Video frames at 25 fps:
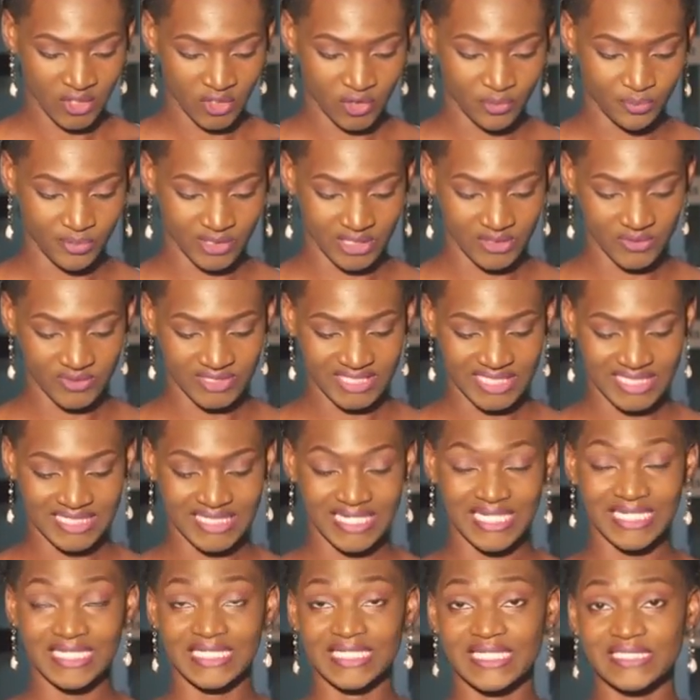Opolot had
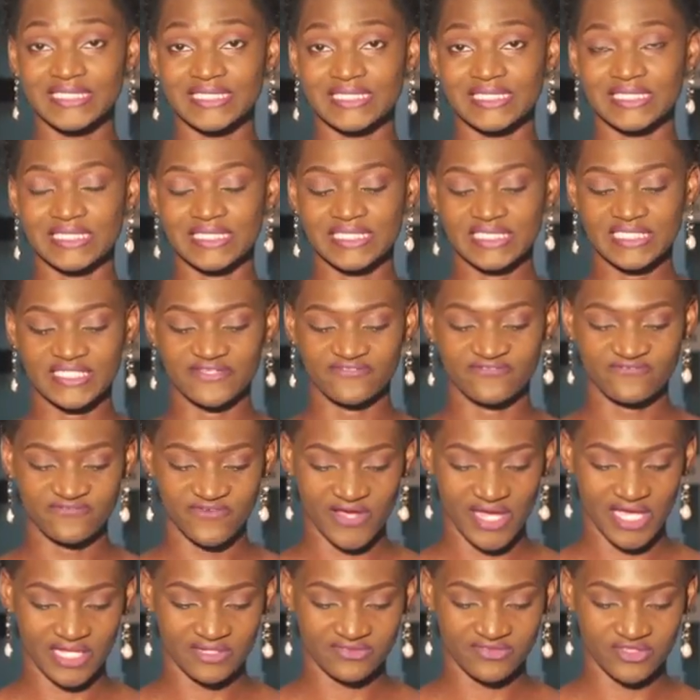allegedly
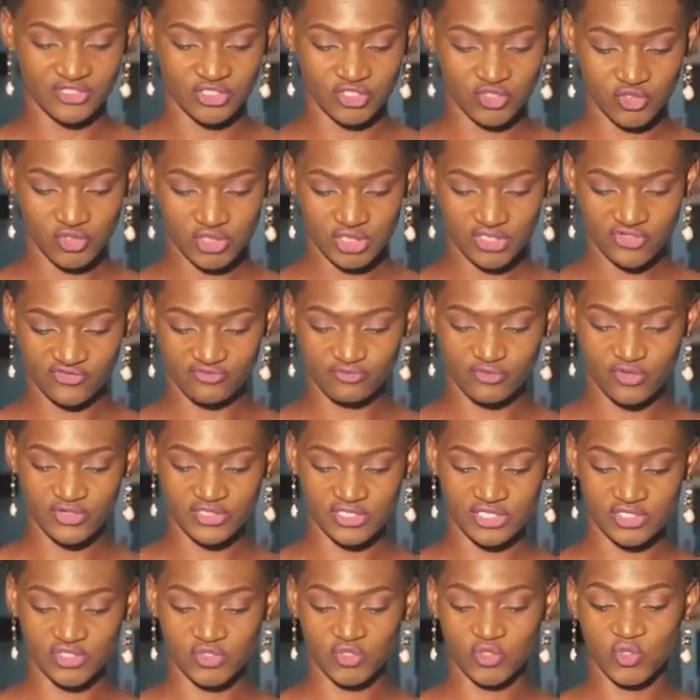defiled the daughter of
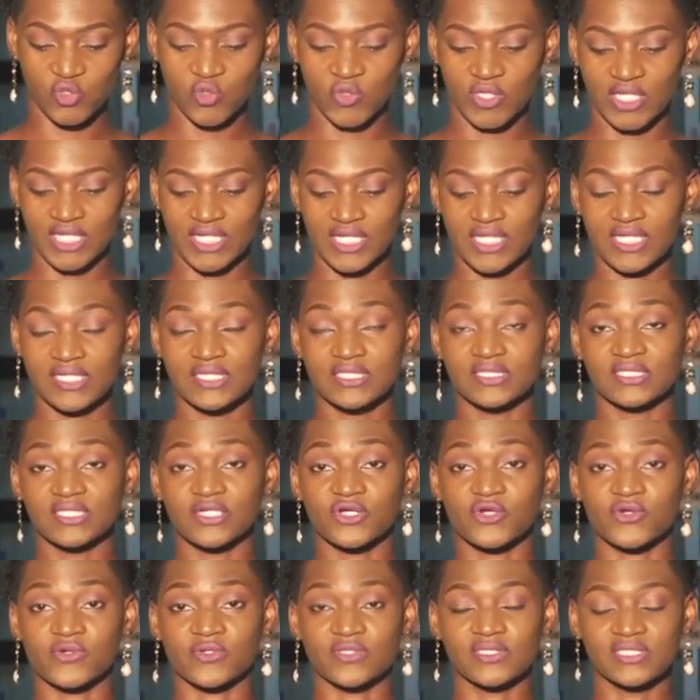Moses Okui and
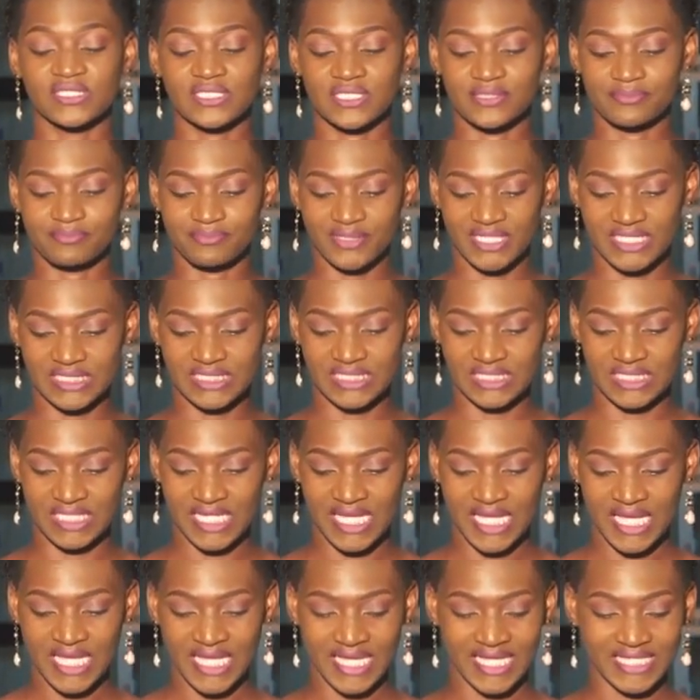Christine Betty
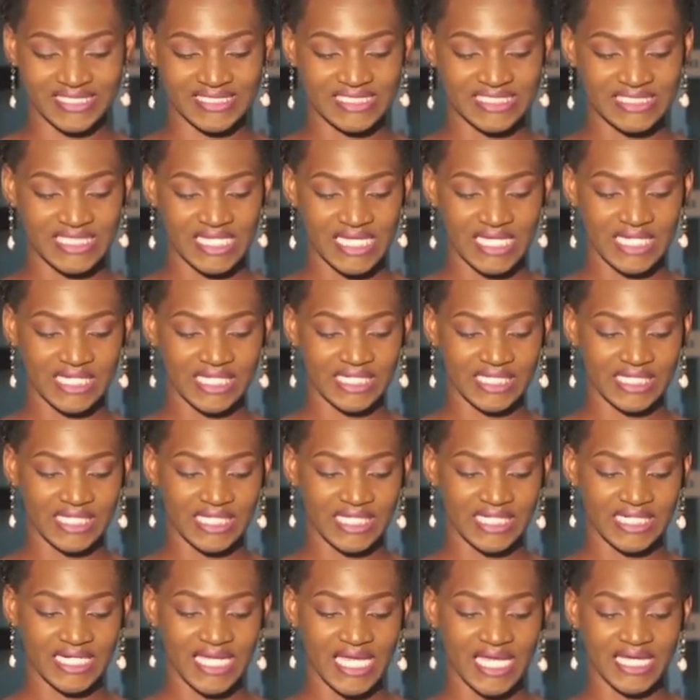Atiang
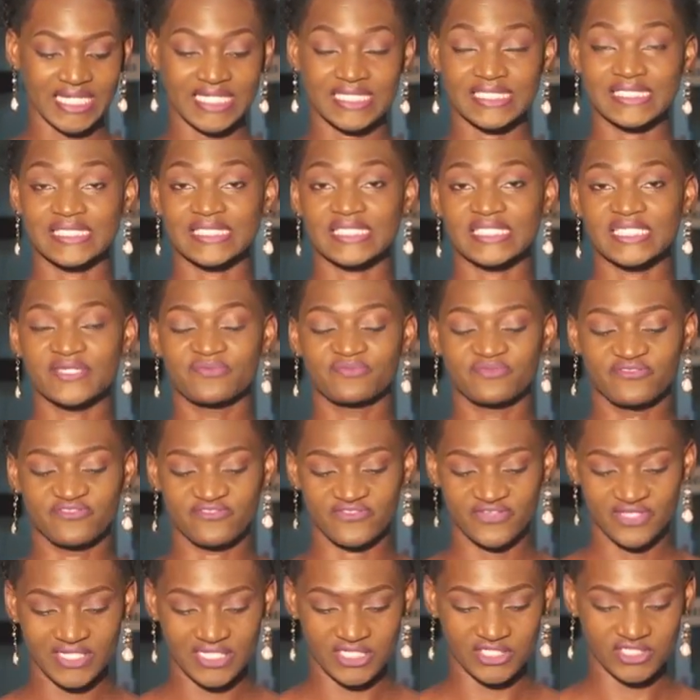in Axim
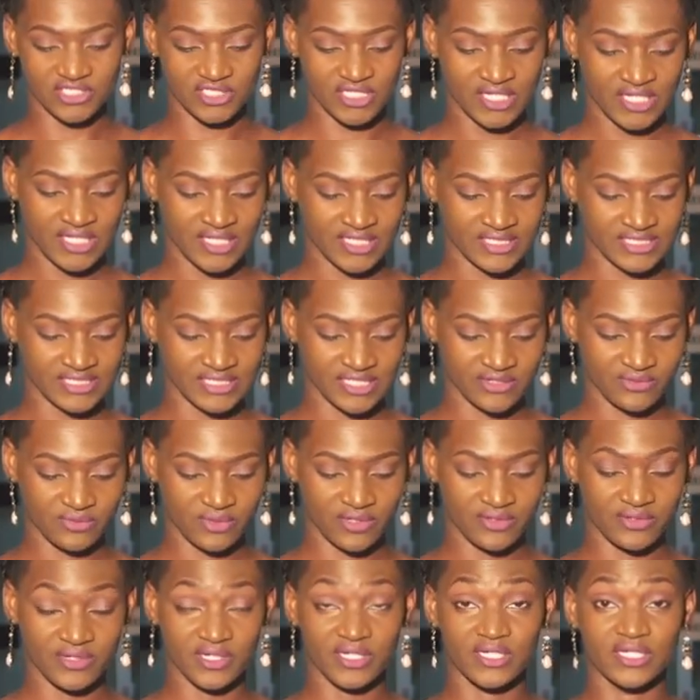Village,
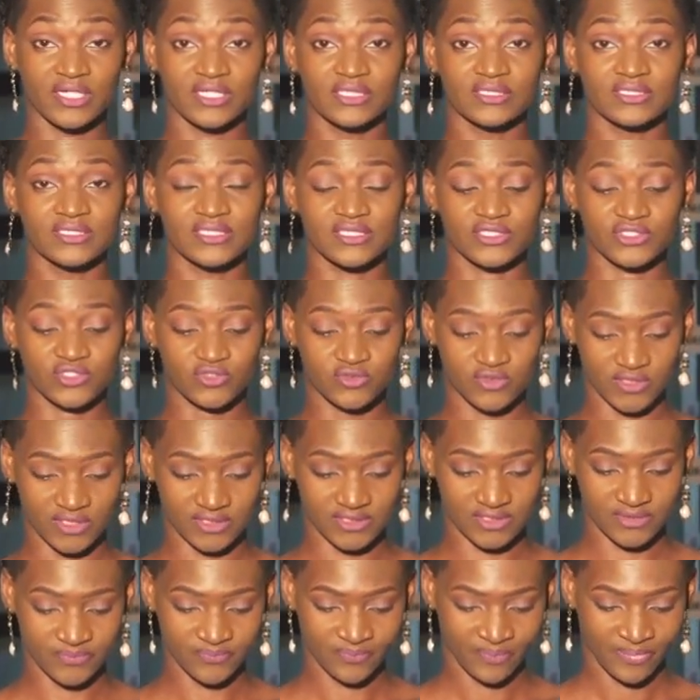Serere
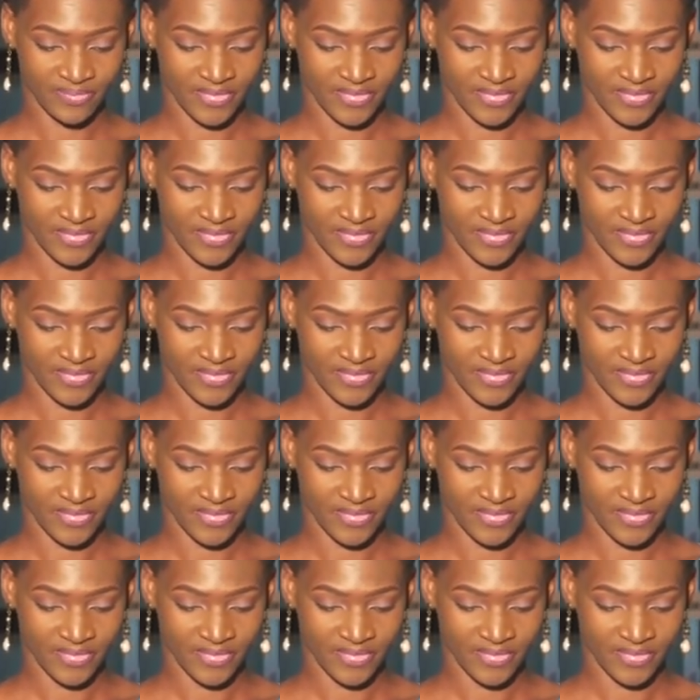District.